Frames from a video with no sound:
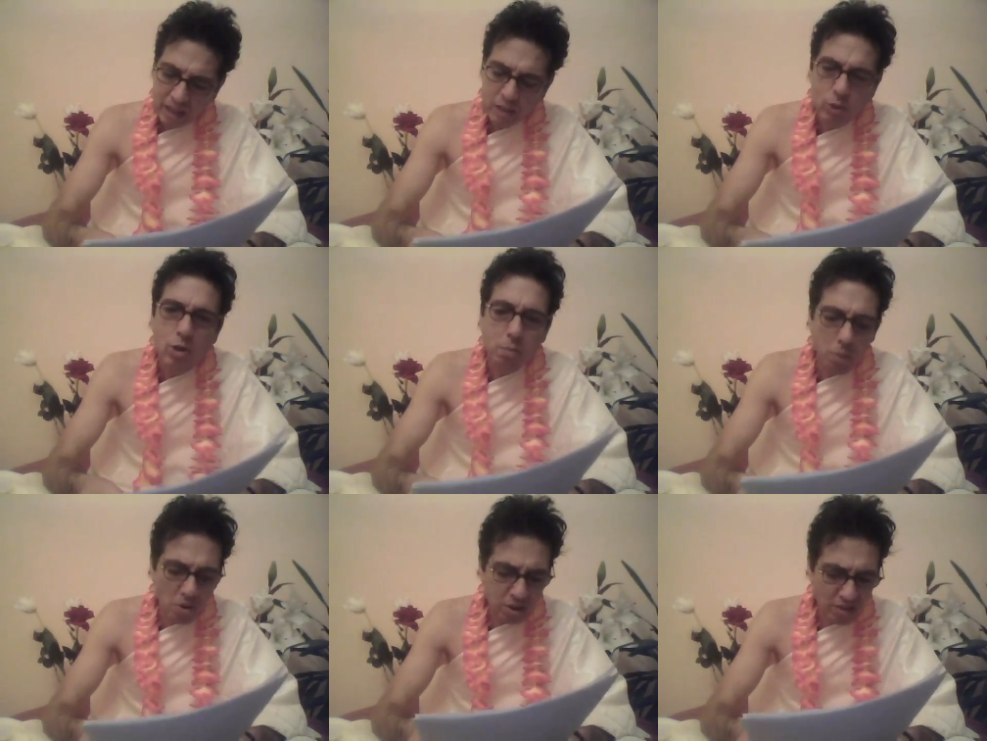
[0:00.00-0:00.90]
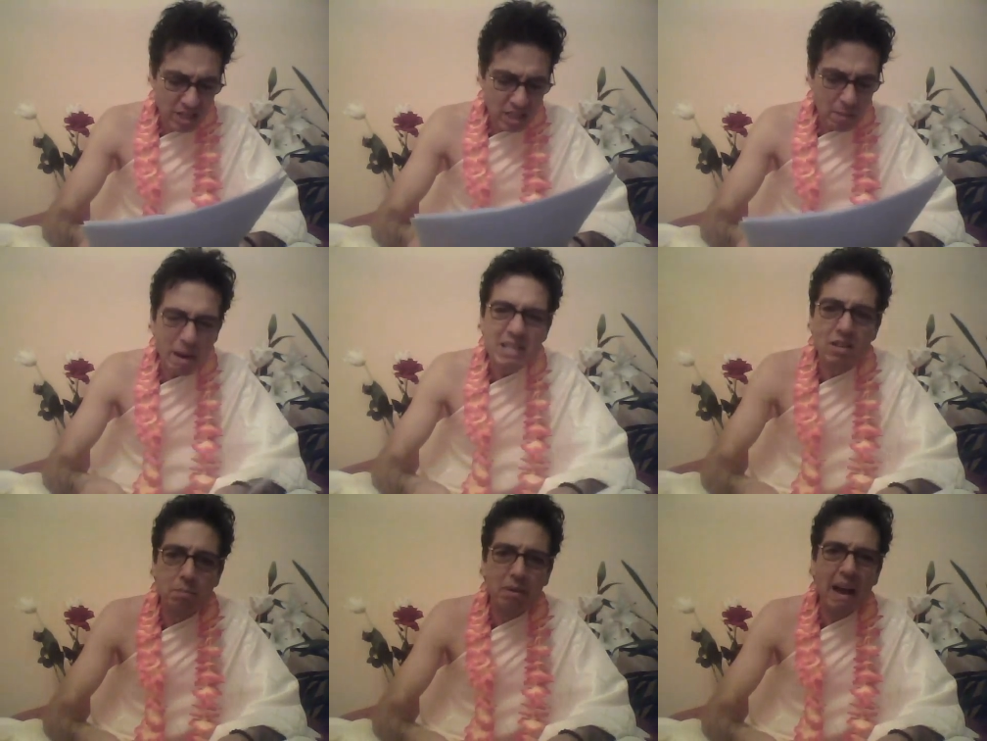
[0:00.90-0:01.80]
It took both of us by
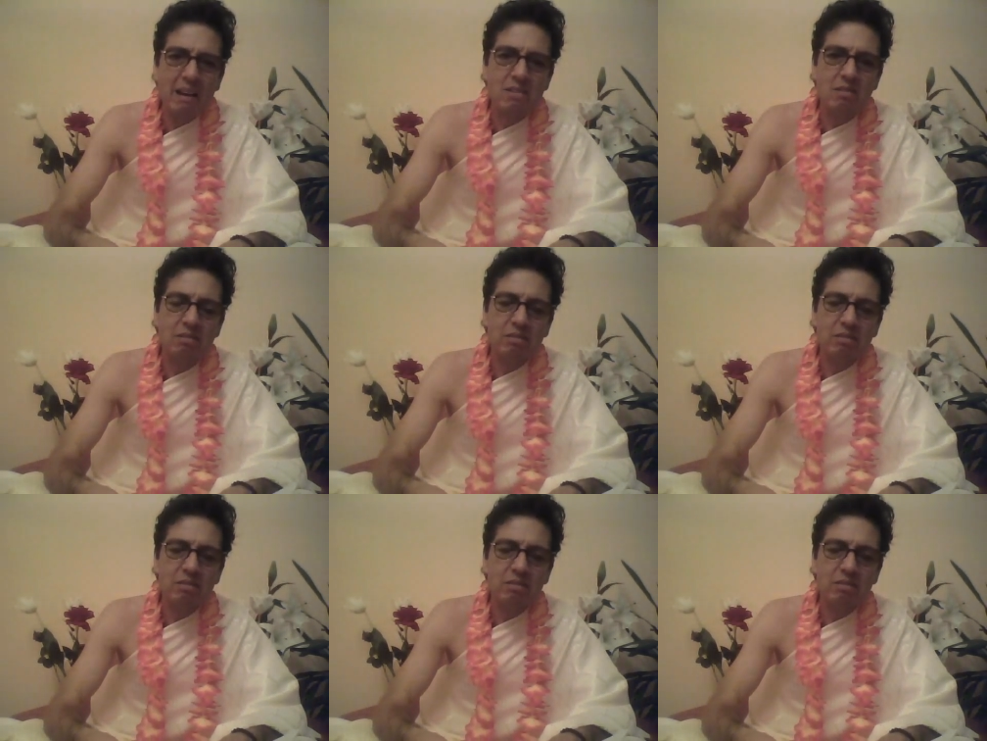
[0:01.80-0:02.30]
surprise.